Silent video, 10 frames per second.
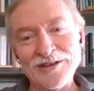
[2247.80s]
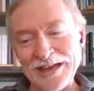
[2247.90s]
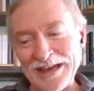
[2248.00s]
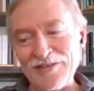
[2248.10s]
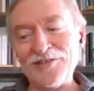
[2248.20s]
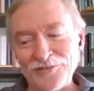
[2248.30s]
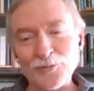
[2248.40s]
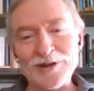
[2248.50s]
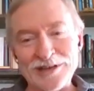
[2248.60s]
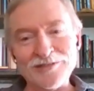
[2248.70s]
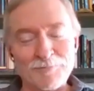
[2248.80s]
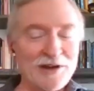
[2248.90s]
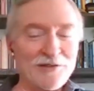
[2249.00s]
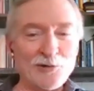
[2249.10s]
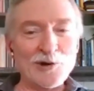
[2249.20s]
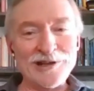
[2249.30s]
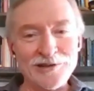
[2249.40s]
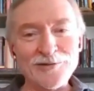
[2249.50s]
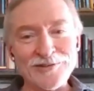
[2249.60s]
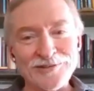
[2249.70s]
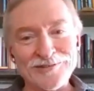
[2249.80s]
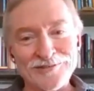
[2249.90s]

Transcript: and this is what he, the metaphor he uses.